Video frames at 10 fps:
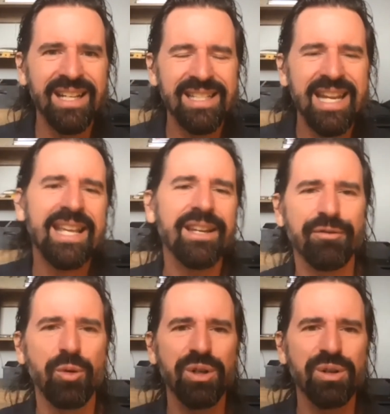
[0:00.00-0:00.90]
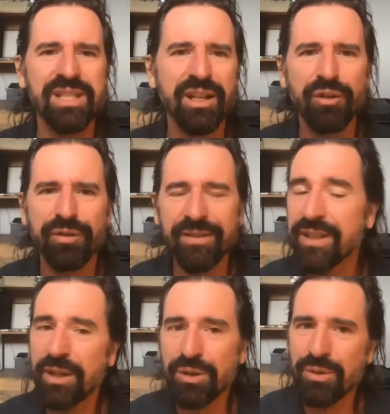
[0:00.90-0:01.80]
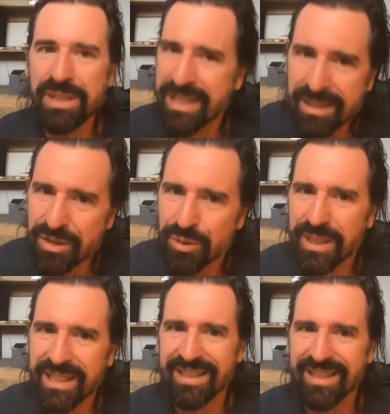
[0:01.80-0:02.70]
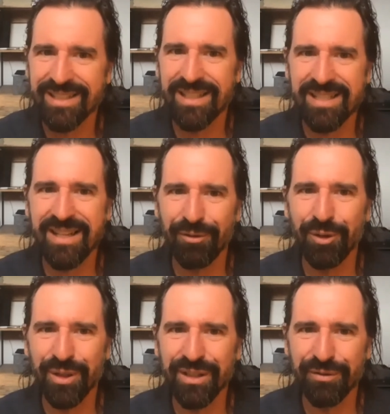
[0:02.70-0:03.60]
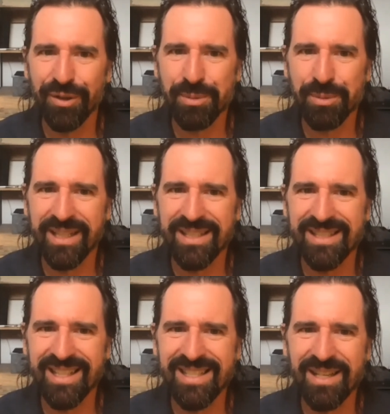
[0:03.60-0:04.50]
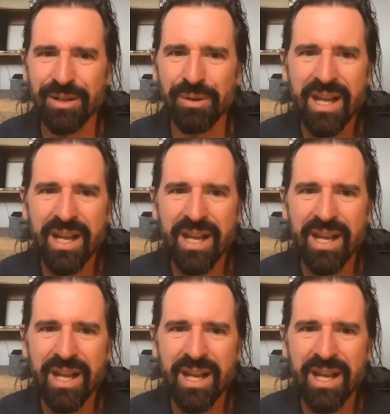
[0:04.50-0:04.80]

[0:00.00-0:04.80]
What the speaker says: take it for yourself, even though you didn't do anything to discover it in the first place. And so